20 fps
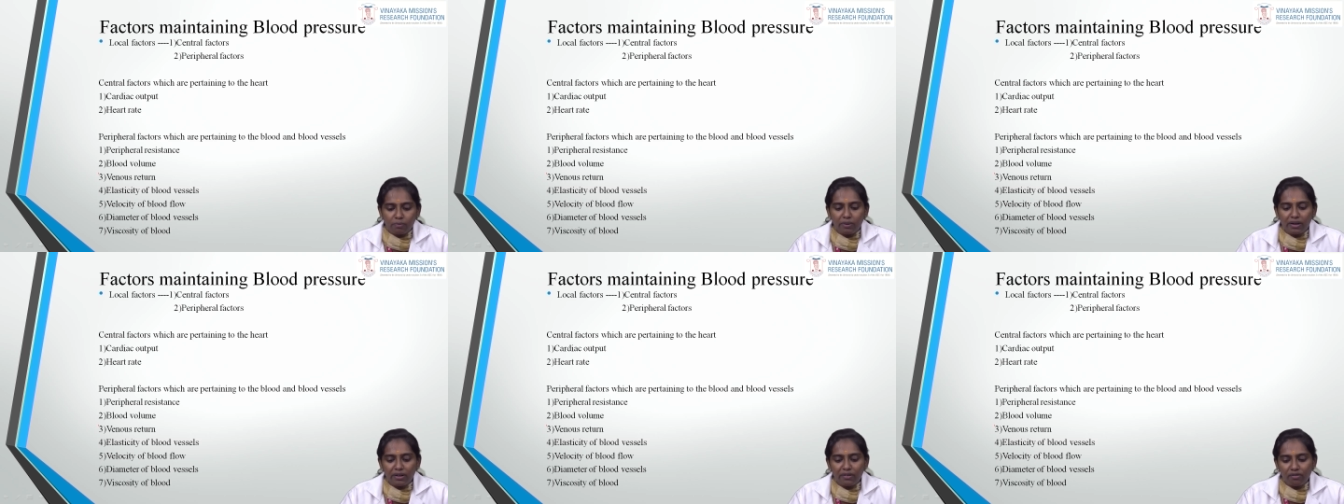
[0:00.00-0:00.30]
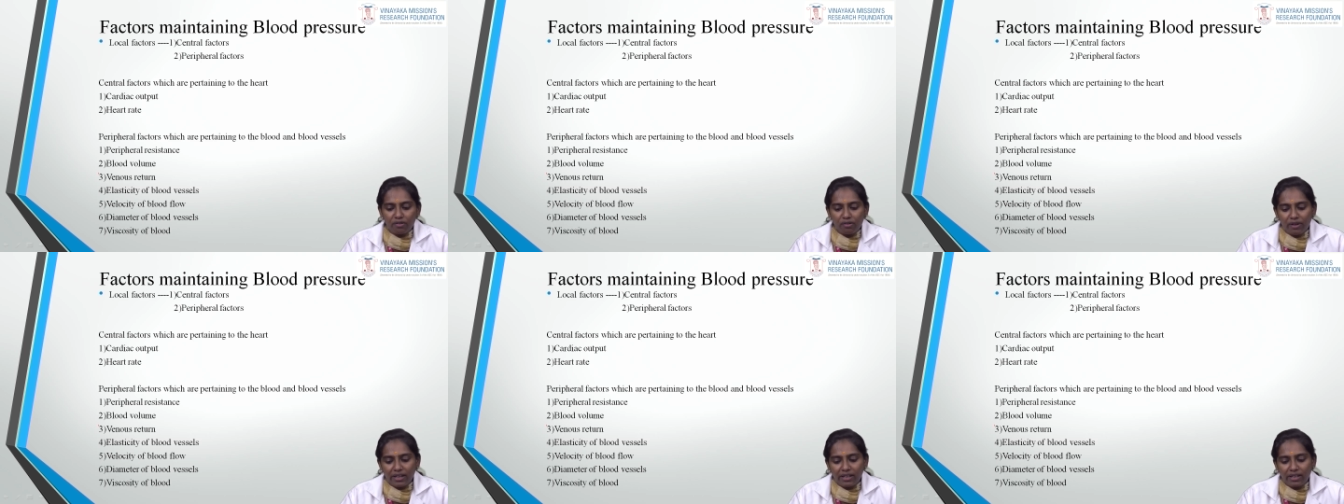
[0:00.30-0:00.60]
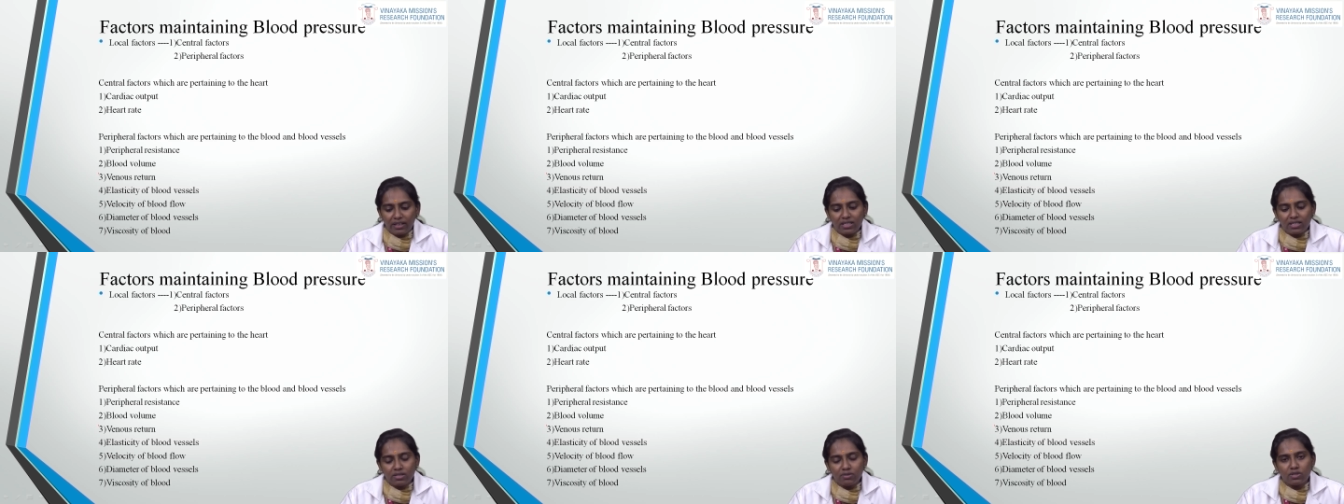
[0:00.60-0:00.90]
Peripheral
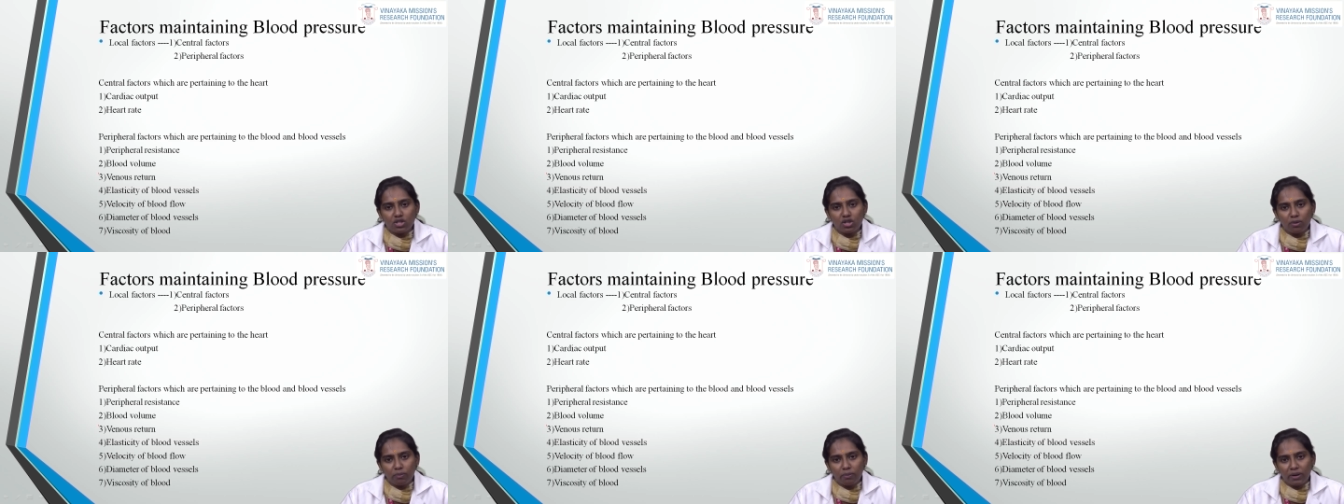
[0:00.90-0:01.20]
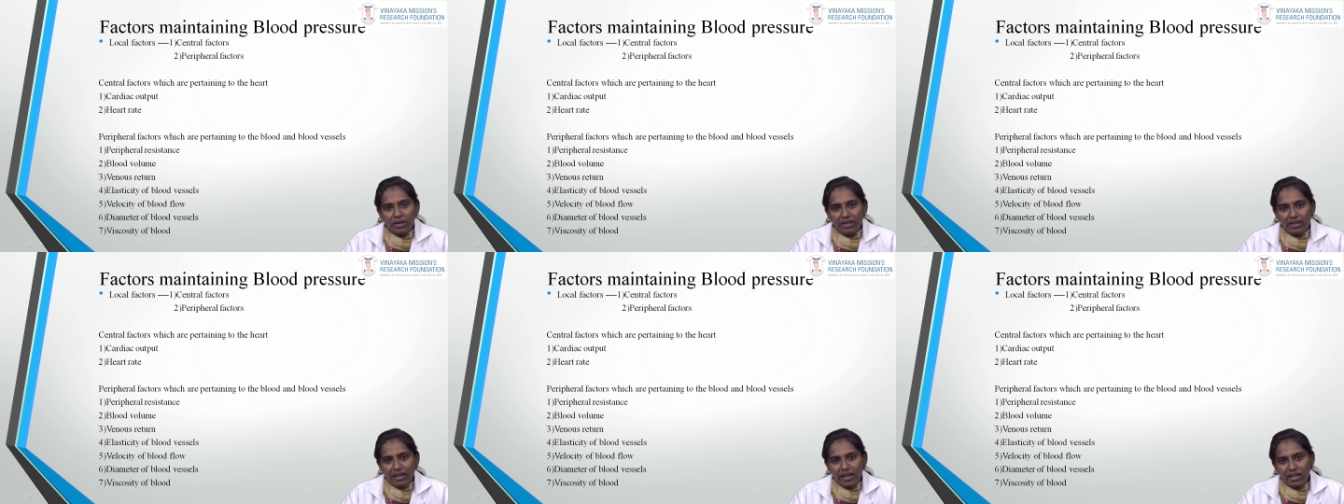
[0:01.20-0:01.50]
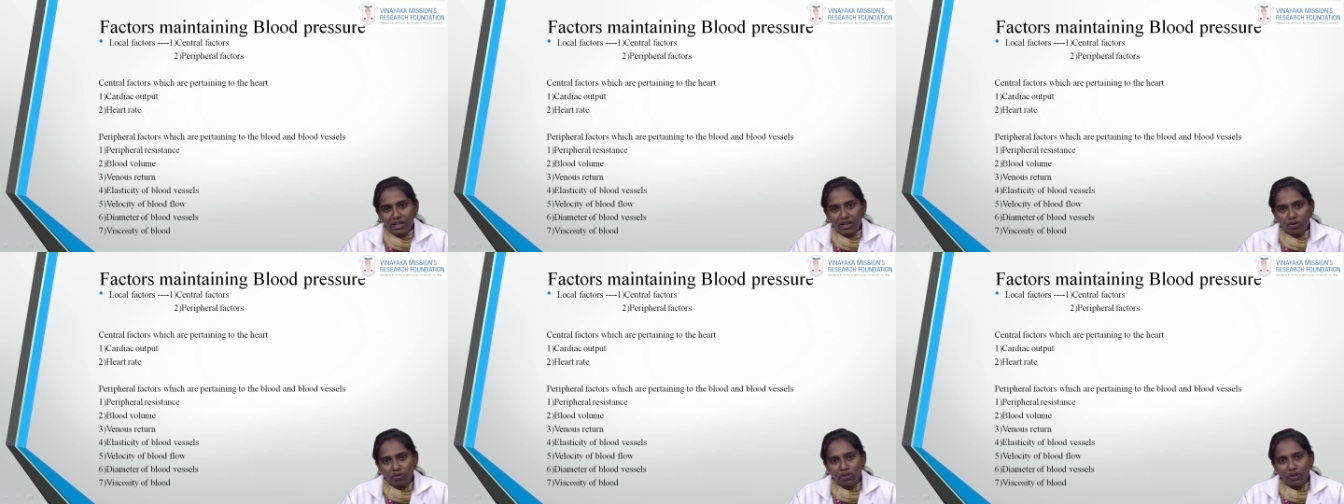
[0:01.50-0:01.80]
factors which are
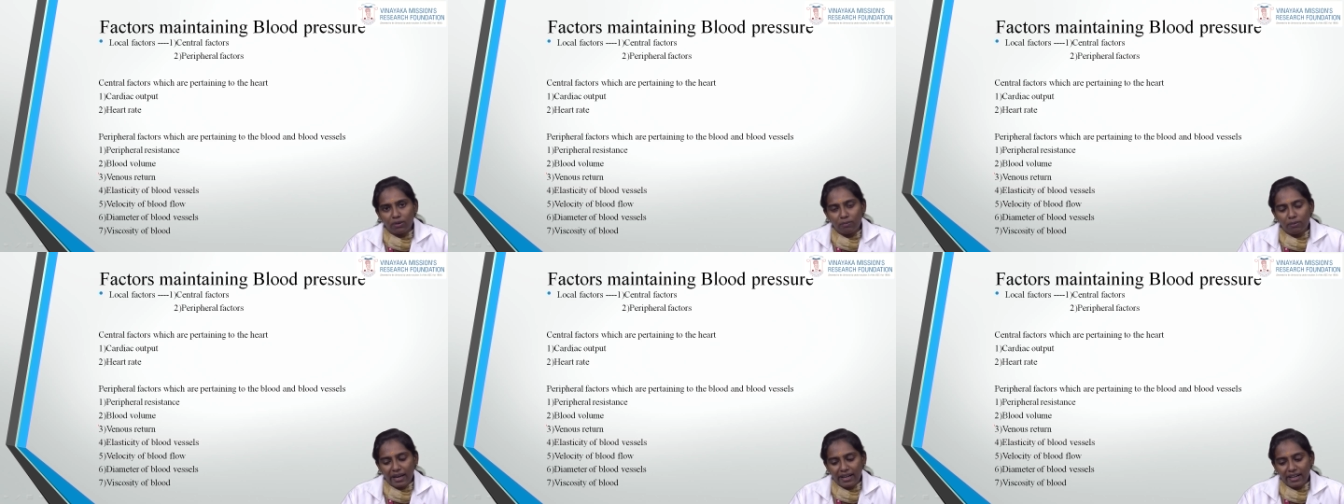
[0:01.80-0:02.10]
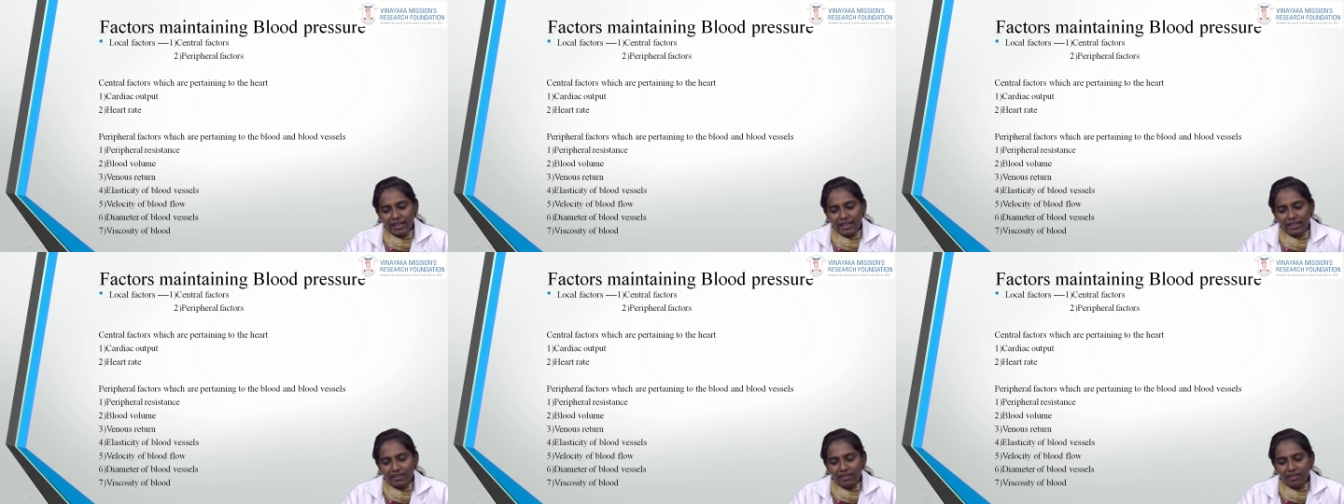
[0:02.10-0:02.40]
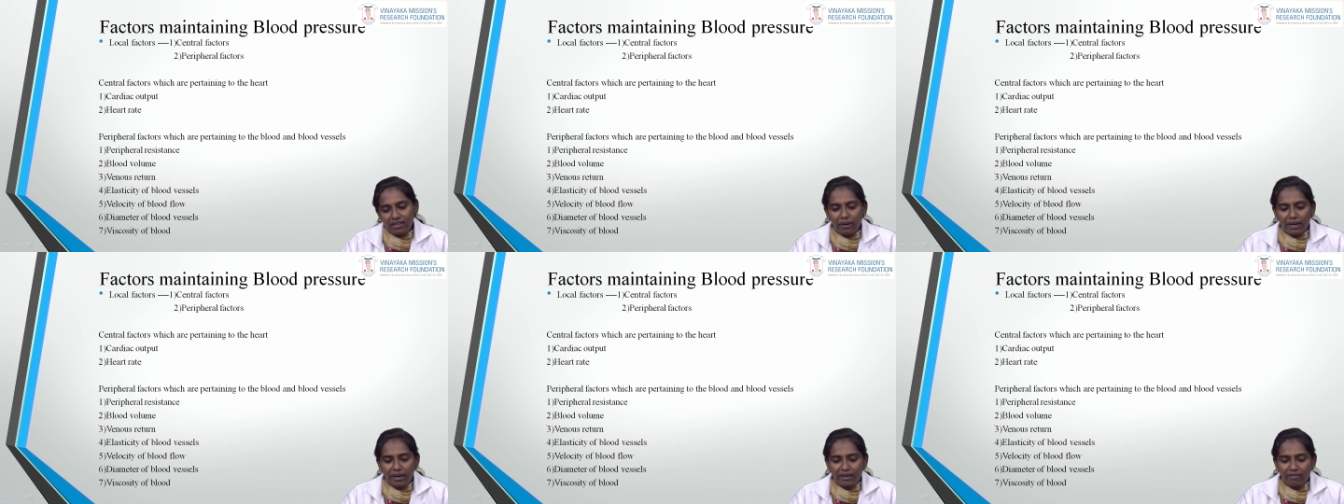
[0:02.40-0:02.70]
pertaining to the blood and
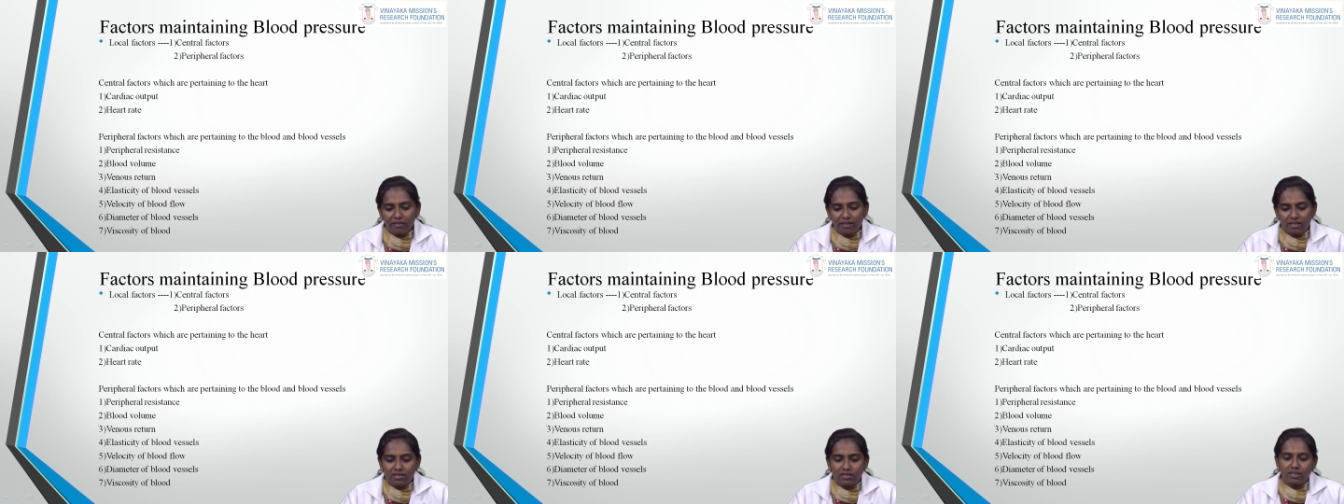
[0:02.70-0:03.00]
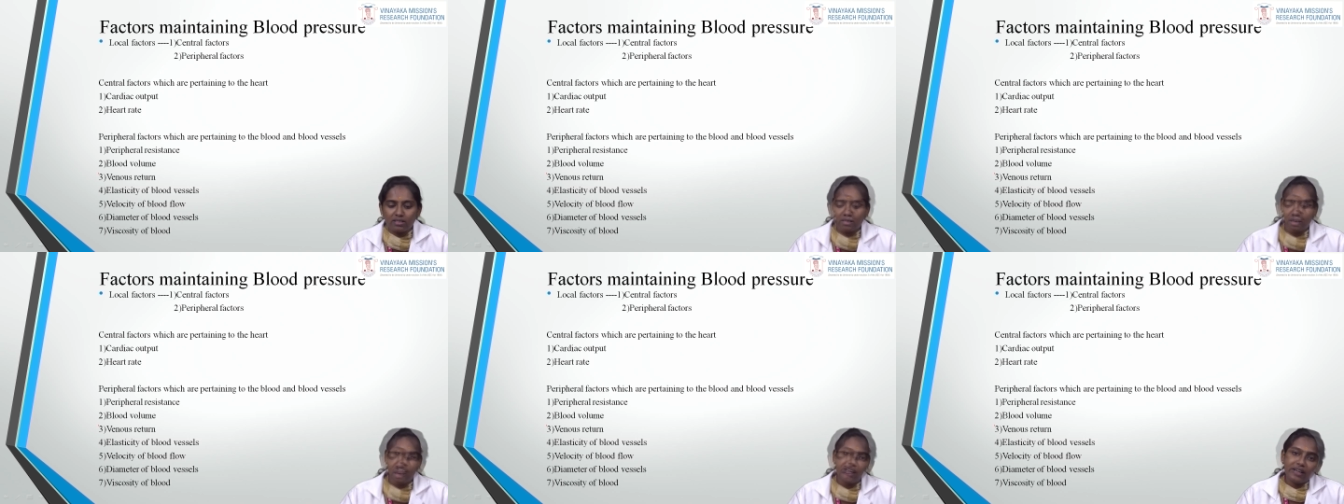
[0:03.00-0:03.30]
the blood vessels.